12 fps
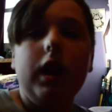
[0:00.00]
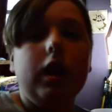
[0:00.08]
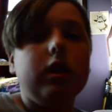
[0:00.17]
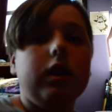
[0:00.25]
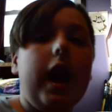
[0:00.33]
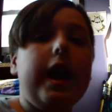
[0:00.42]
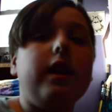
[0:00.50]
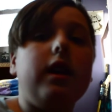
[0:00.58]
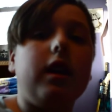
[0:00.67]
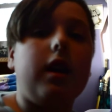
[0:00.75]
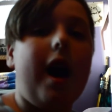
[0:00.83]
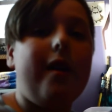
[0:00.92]

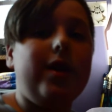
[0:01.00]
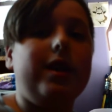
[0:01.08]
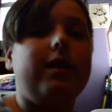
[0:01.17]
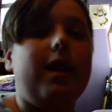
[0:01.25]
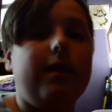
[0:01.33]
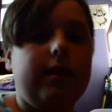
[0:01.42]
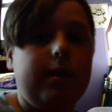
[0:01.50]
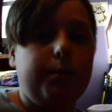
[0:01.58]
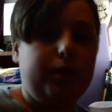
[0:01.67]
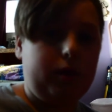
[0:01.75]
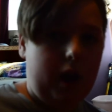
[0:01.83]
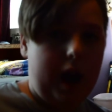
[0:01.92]
like, comment, and
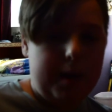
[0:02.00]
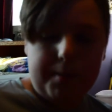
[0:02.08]
subscribe.